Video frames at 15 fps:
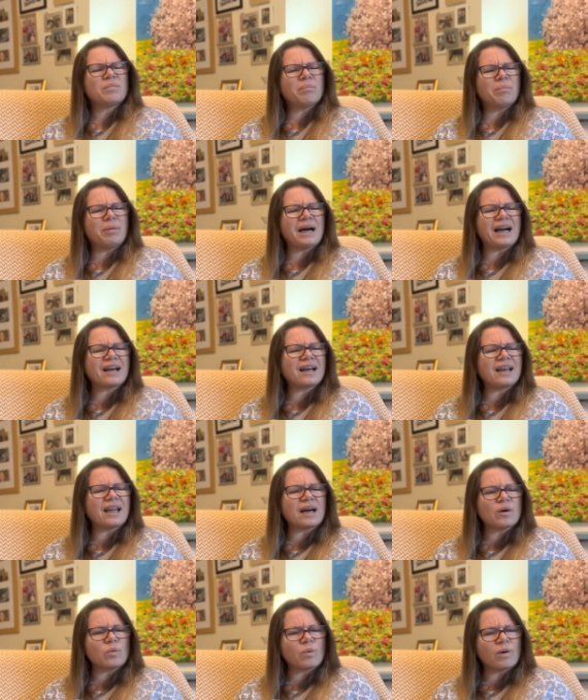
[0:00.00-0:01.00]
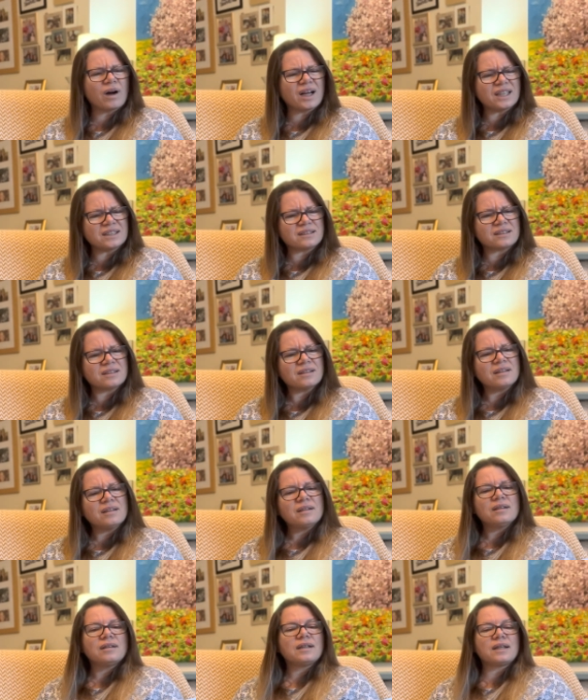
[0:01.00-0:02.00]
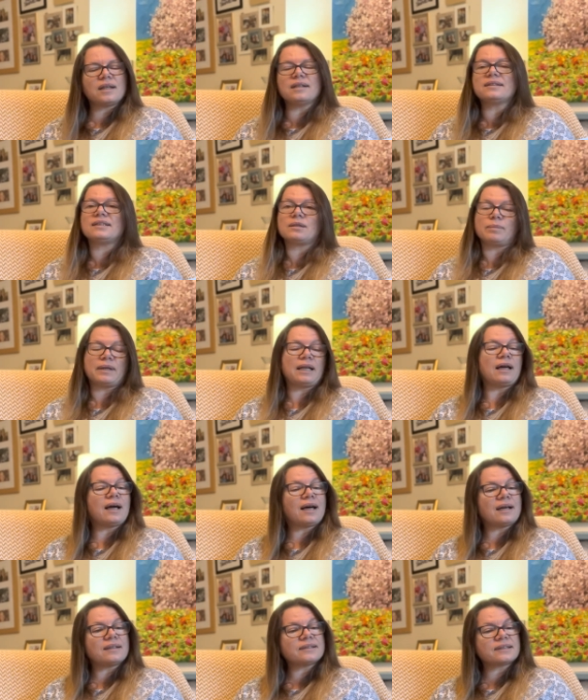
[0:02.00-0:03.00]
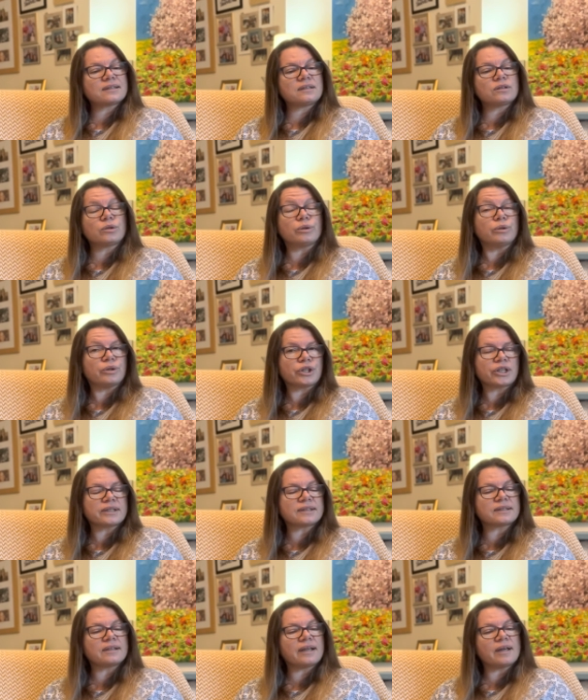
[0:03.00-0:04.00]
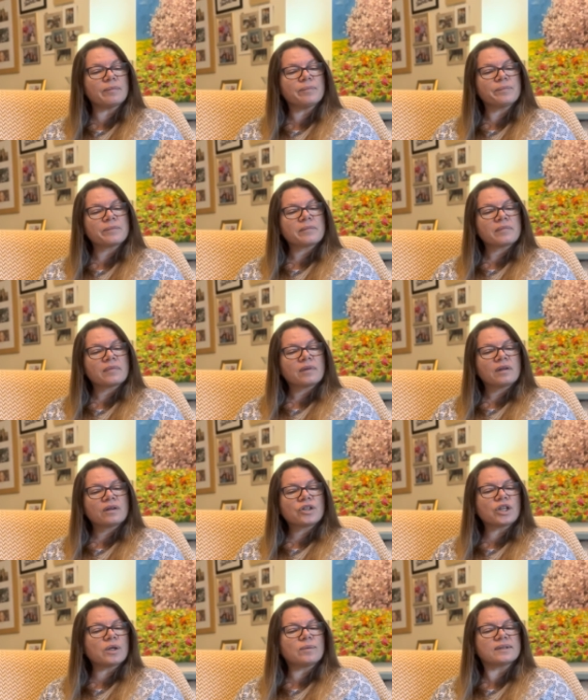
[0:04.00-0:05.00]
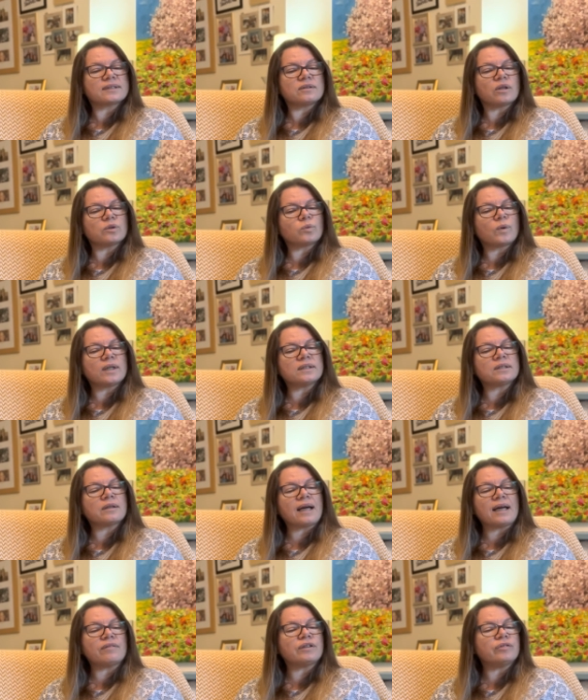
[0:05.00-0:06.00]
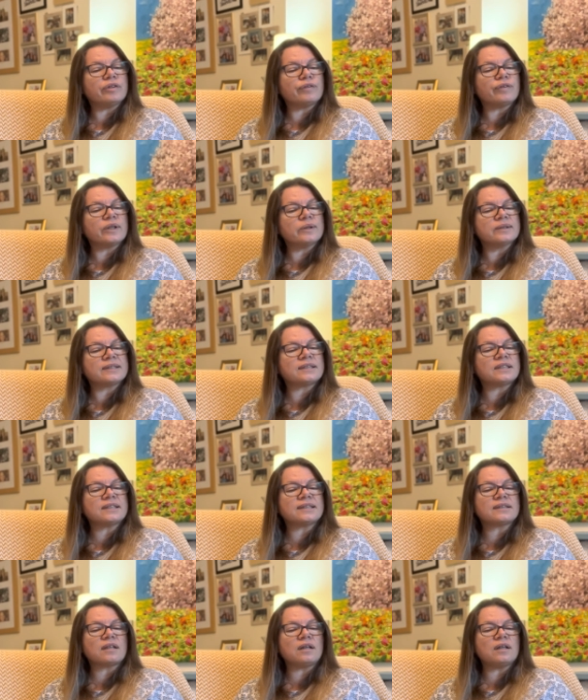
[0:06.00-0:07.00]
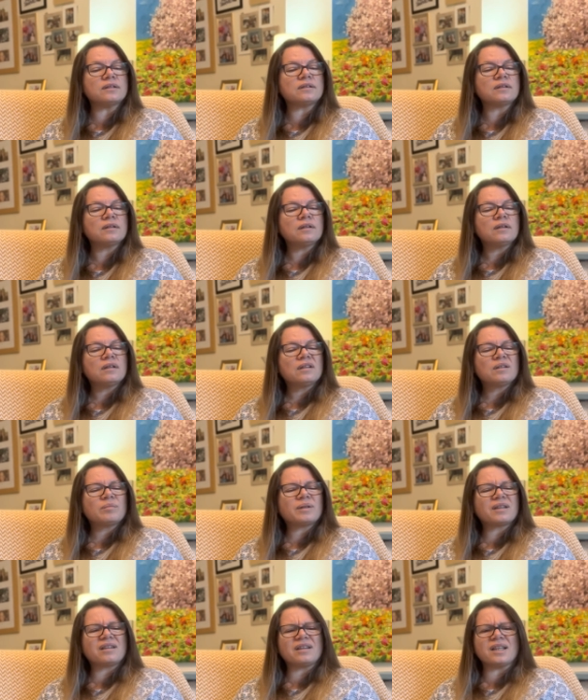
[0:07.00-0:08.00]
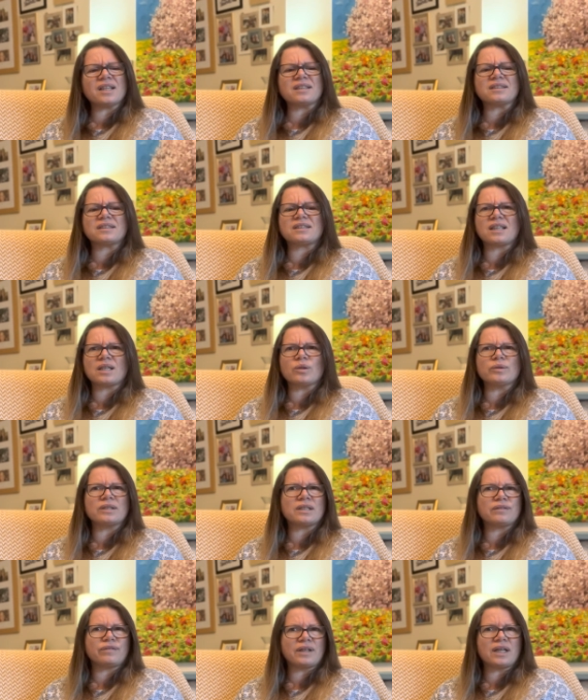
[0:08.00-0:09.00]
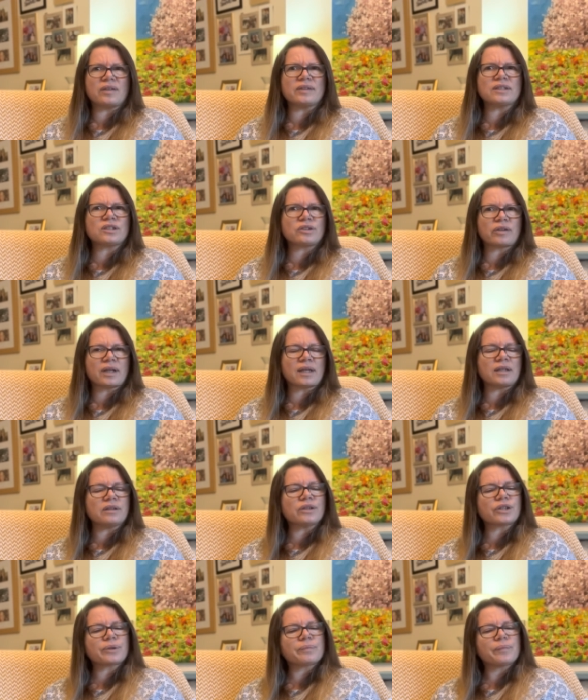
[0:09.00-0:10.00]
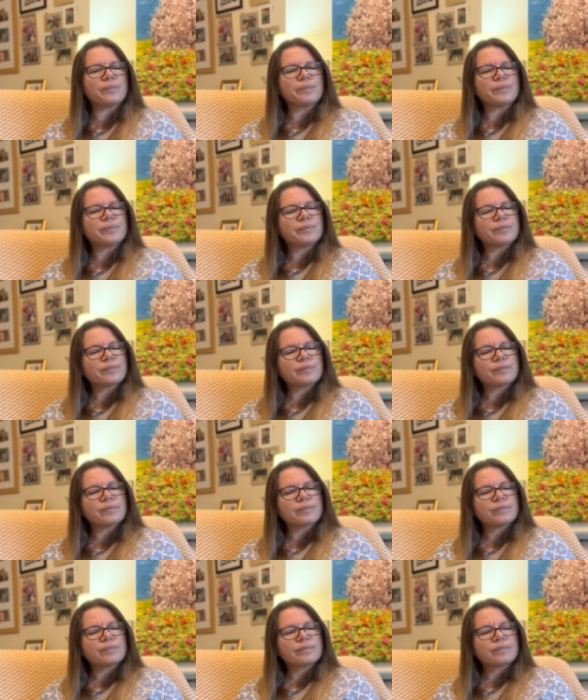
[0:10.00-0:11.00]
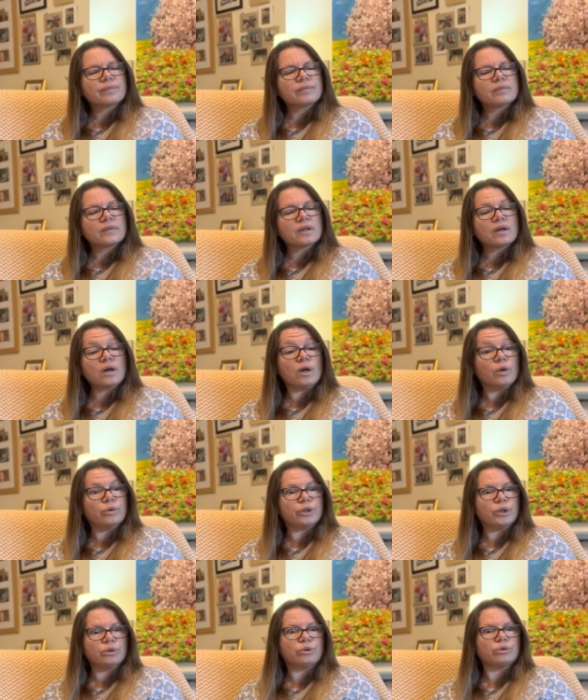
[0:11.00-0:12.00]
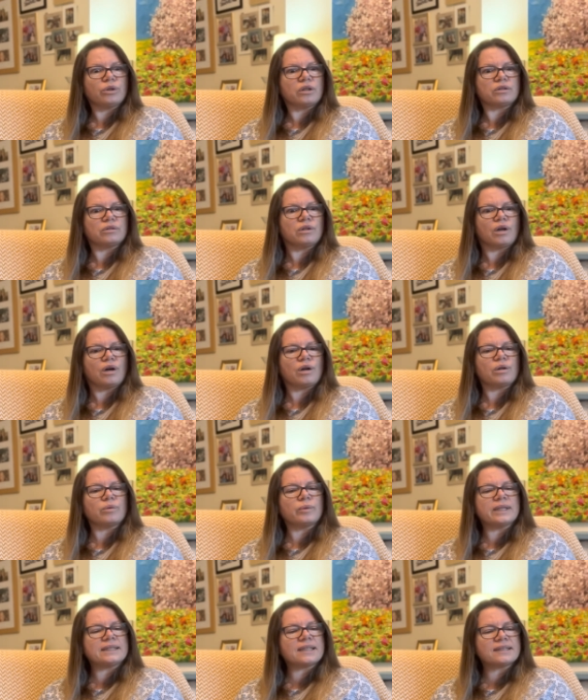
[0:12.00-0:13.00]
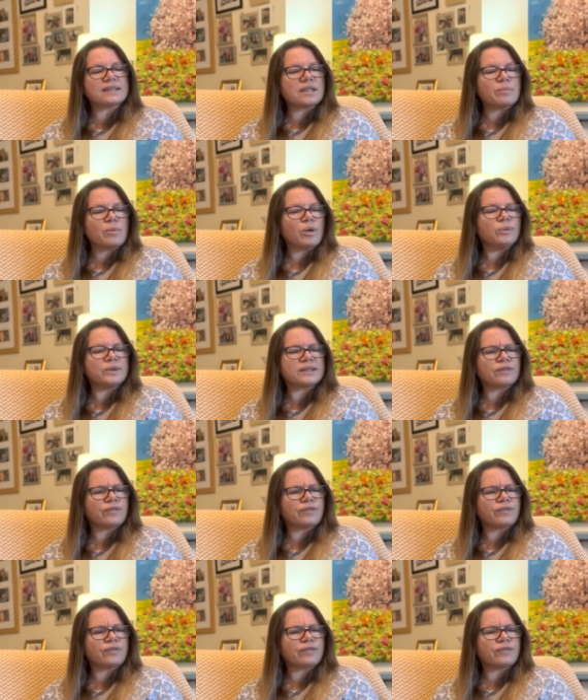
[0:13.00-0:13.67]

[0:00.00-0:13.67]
"Bakla what?" Isabel asked cautiously. She was not one to ever refuse dessert, but this sounded very strange. "Oh, you do not know. It is the most